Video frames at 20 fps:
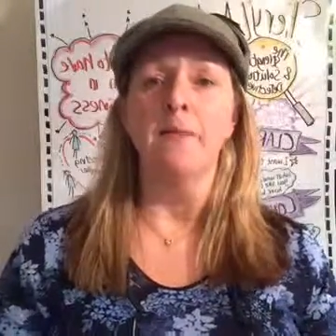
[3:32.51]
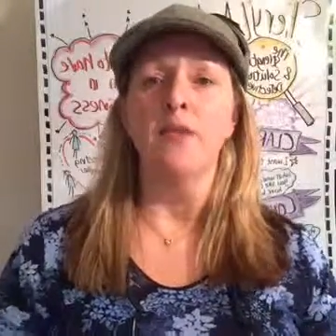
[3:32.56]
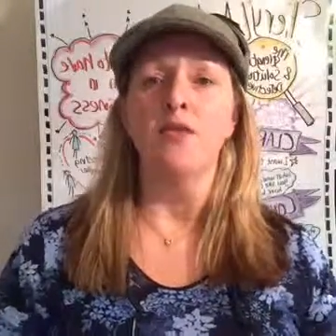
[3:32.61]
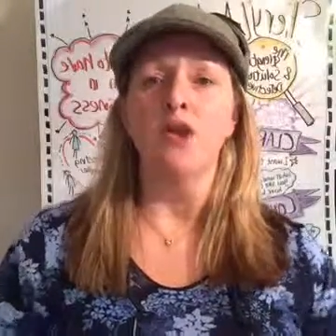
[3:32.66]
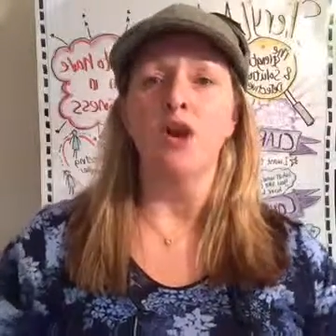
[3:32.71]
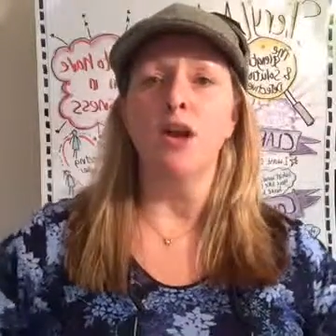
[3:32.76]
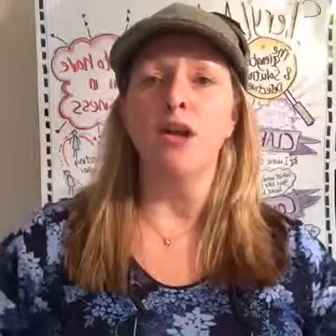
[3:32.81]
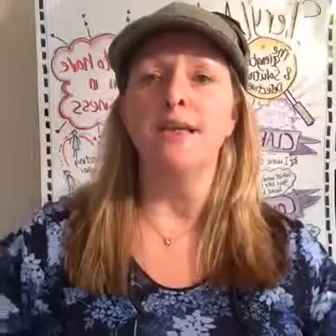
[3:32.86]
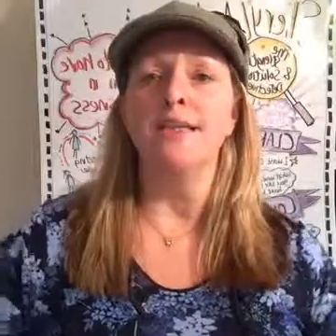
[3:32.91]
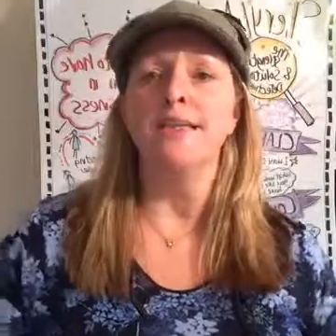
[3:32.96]

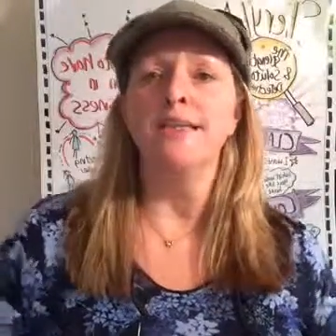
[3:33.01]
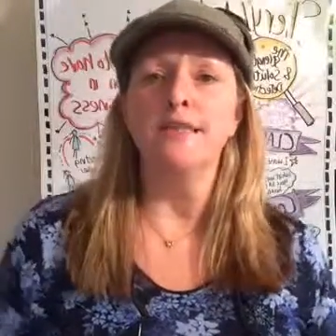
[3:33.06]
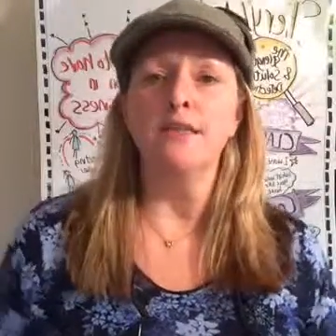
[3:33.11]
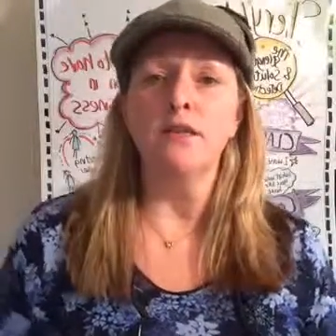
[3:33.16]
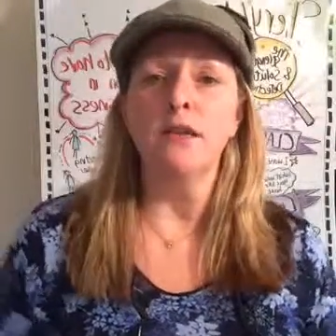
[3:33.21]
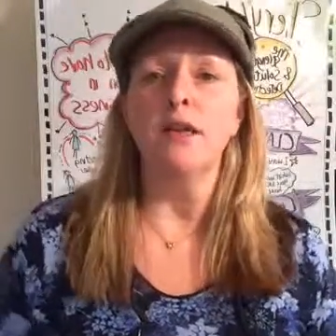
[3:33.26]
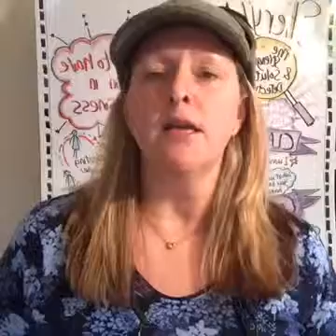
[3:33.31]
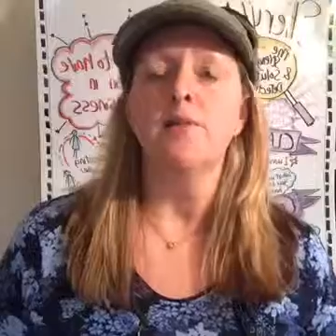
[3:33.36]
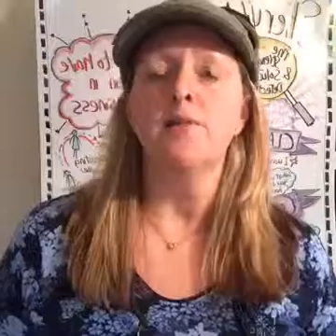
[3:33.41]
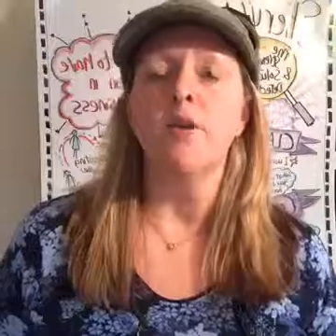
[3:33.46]
that I
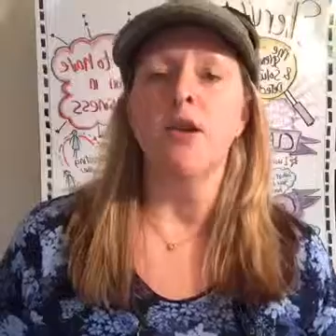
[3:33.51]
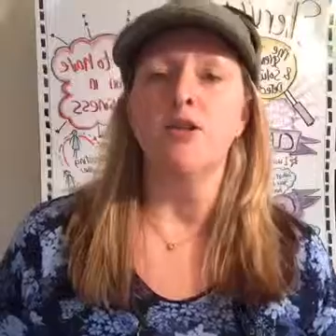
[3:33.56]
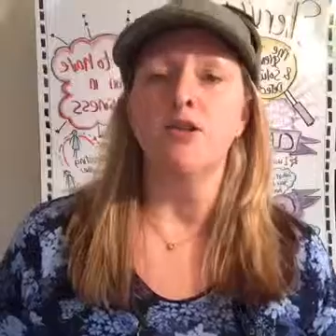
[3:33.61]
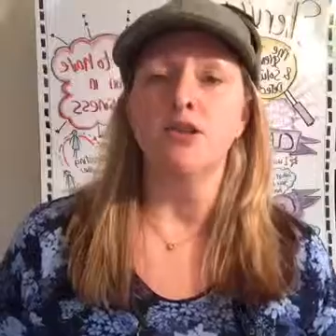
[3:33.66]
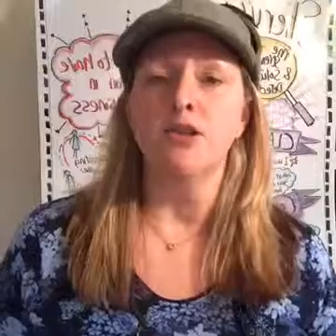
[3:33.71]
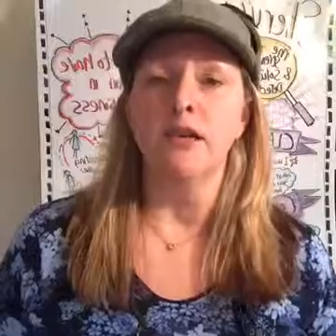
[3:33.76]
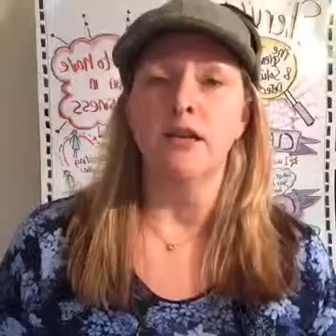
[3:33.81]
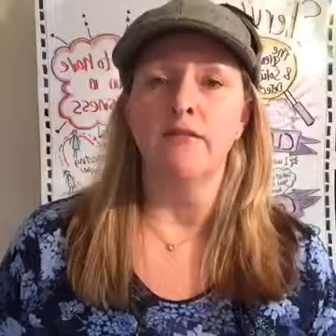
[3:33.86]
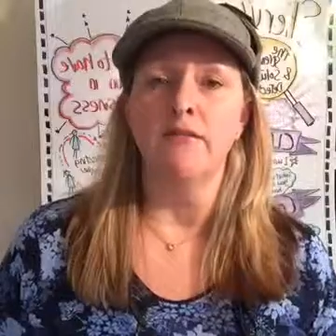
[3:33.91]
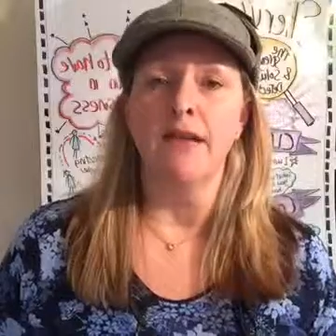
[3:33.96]
didn't
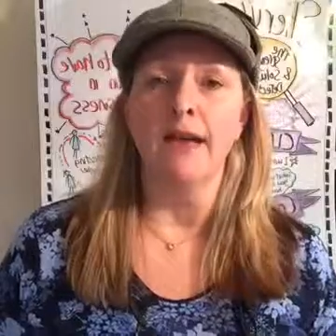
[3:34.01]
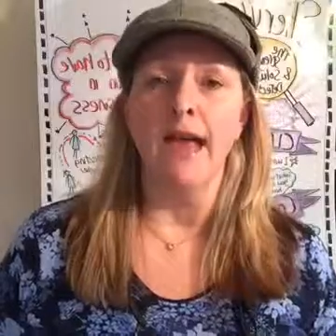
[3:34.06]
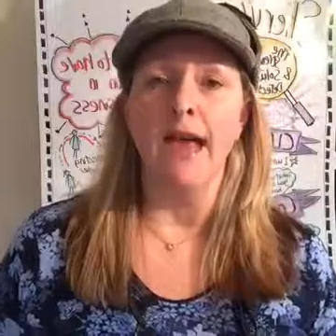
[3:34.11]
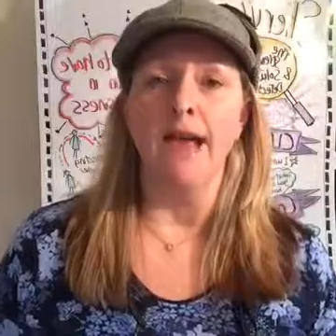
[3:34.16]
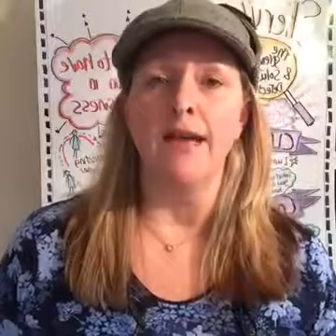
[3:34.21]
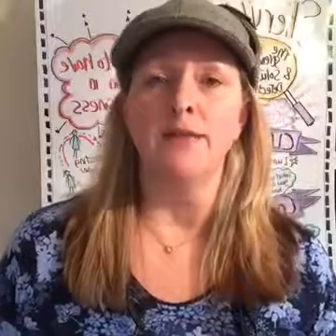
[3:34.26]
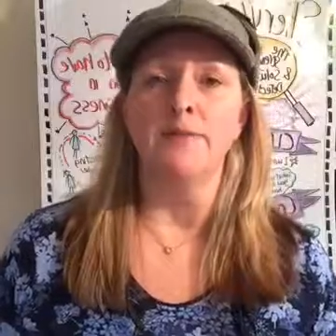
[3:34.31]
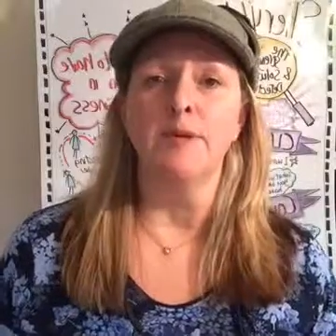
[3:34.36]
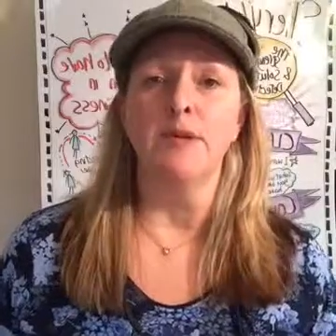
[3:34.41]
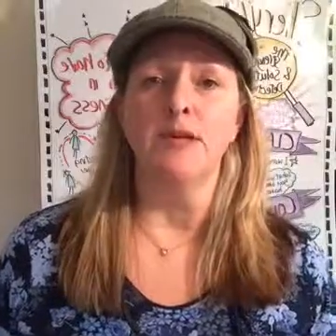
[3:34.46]
emotionally
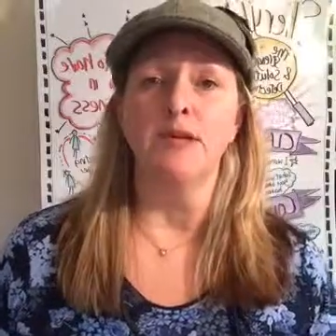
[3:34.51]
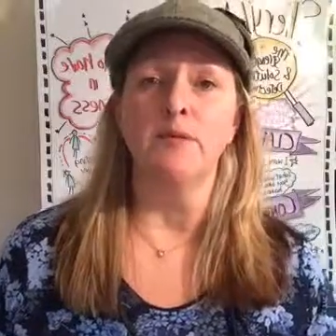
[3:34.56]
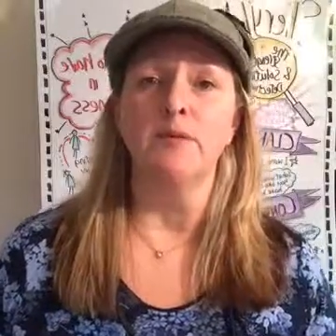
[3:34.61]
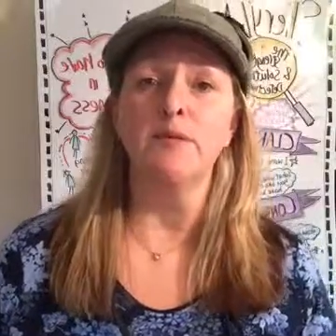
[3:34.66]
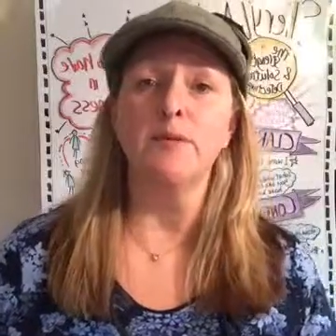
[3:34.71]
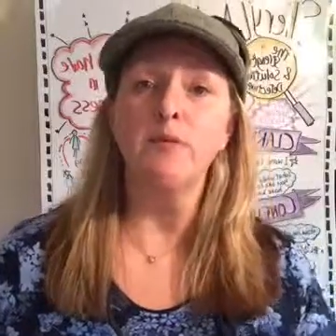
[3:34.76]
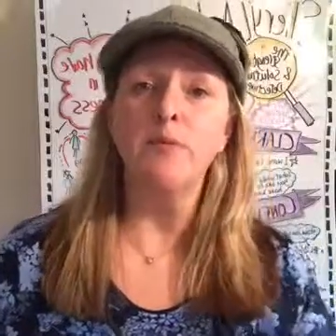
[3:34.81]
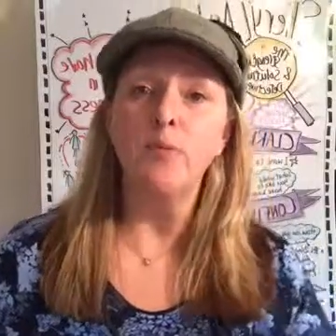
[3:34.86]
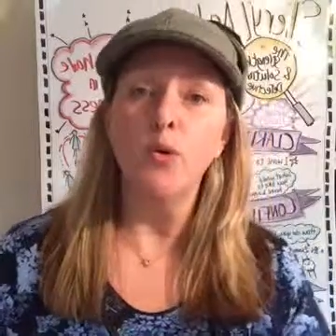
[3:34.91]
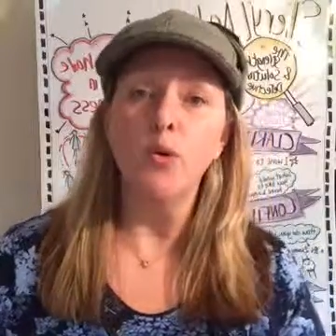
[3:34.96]
react, because it was
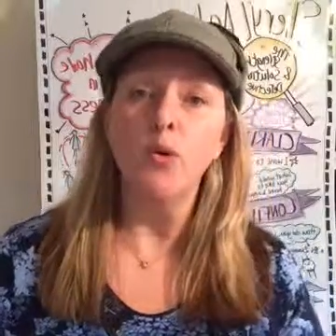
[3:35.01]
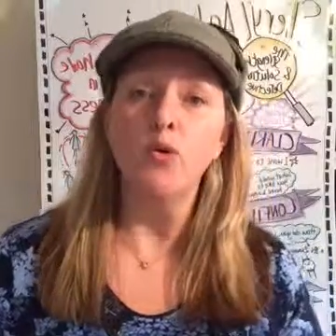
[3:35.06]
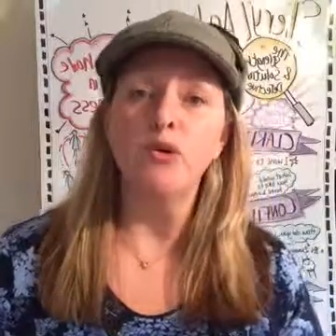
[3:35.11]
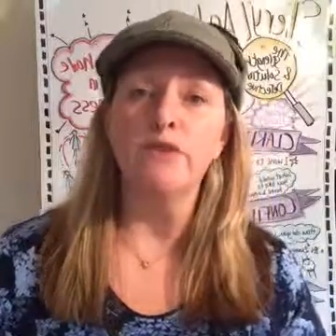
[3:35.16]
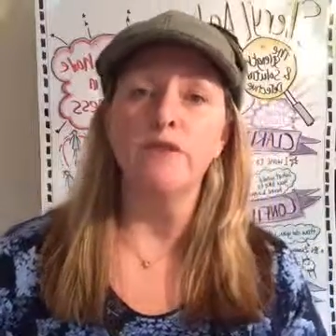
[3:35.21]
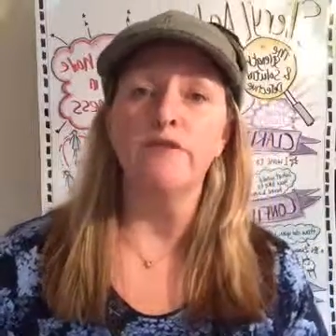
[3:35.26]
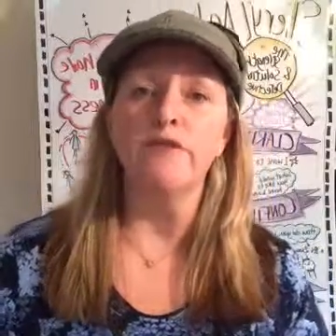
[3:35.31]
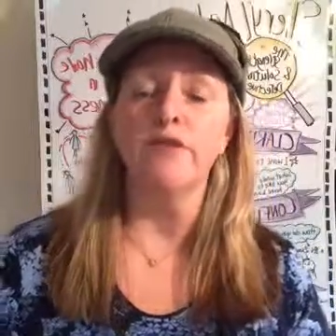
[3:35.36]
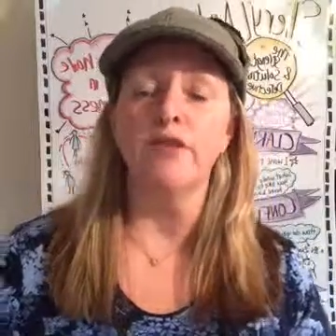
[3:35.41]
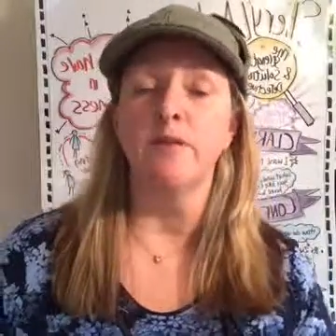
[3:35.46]

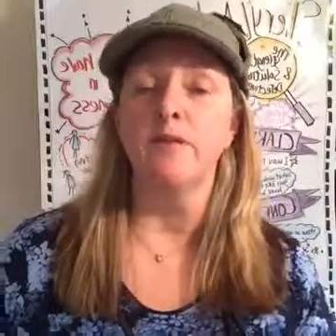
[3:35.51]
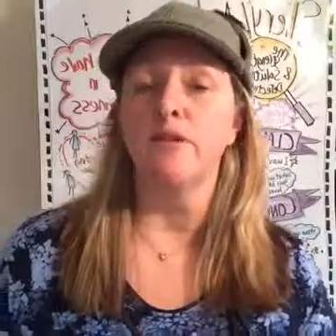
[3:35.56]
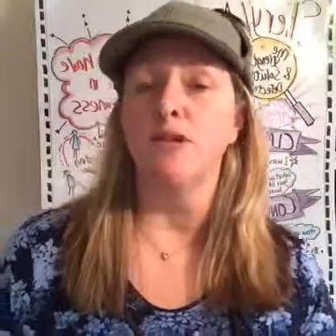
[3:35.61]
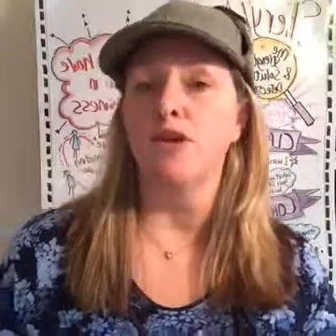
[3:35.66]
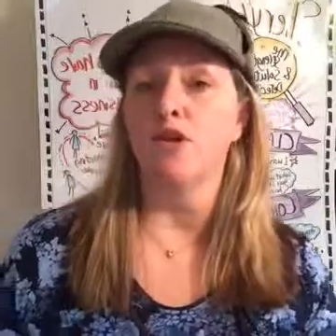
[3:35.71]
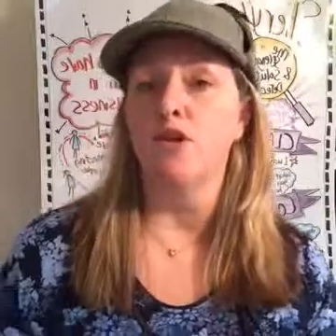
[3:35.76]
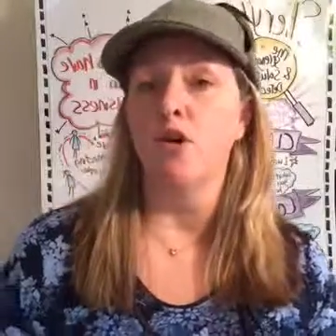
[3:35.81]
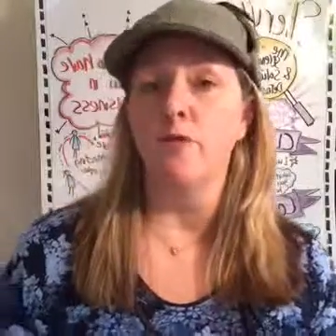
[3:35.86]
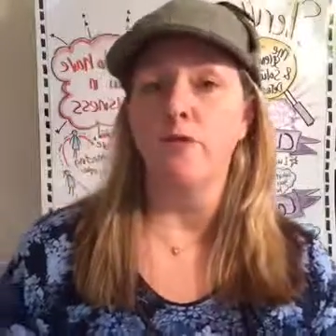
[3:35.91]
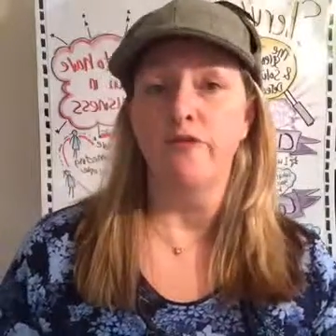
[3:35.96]
important for them to
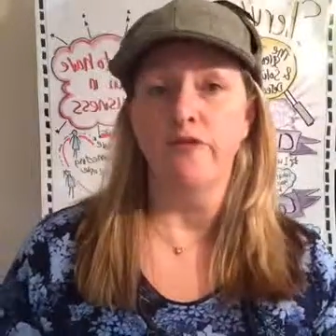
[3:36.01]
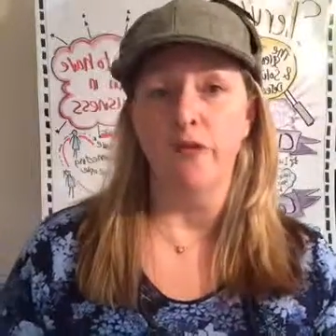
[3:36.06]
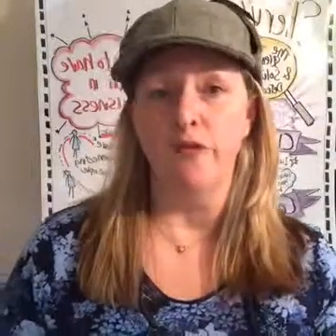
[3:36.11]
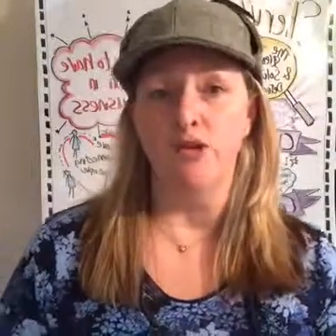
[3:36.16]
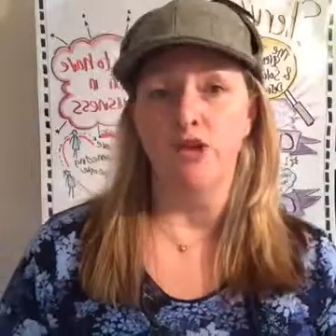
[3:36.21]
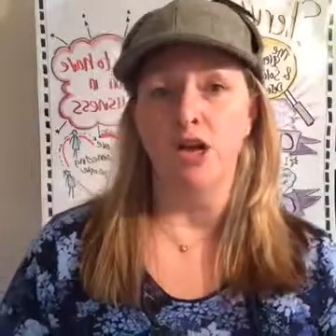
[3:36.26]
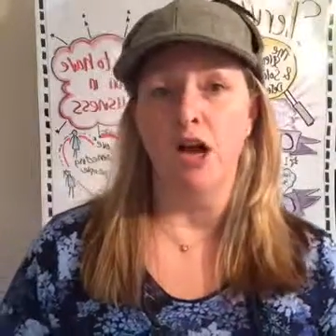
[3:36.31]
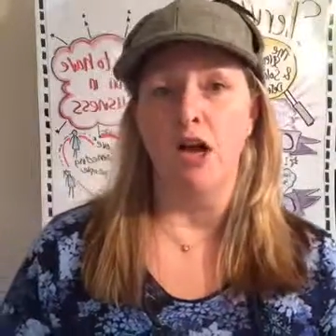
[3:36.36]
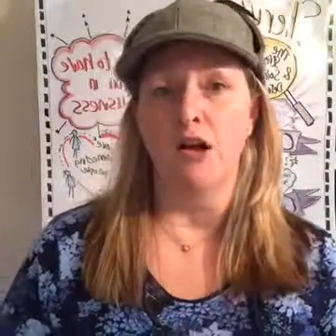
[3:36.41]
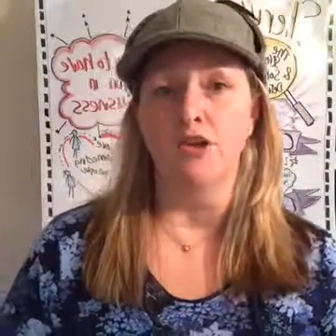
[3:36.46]
not feel
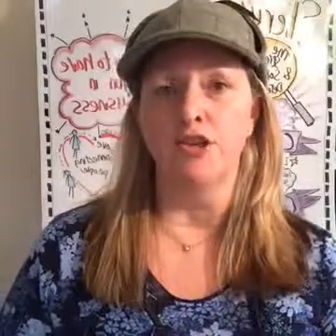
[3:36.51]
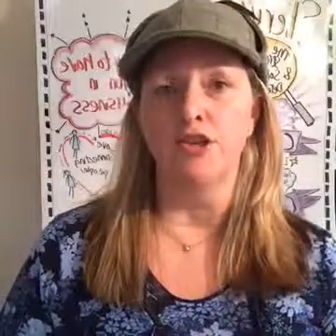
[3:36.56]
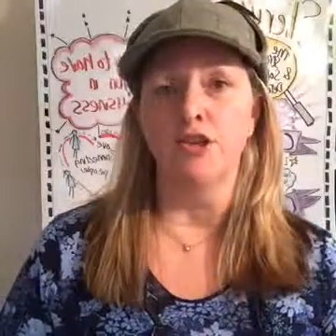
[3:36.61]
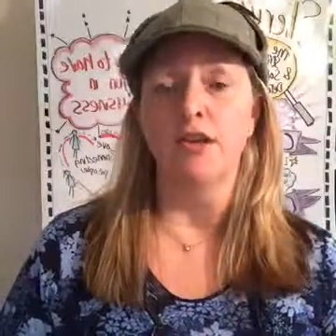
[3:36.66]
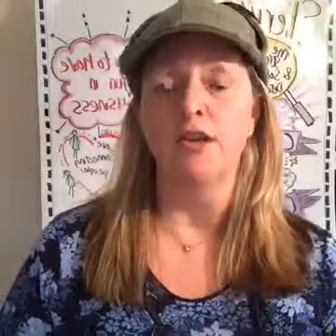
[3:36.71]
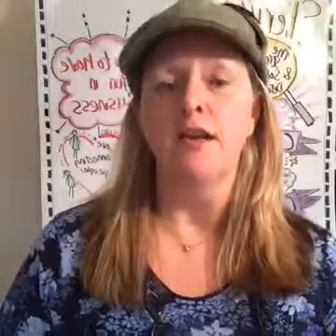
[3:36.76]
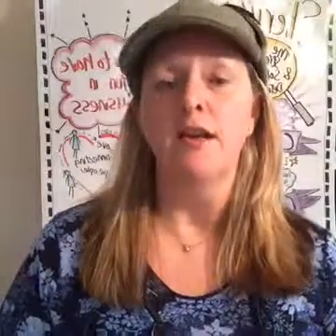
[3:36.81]
judged.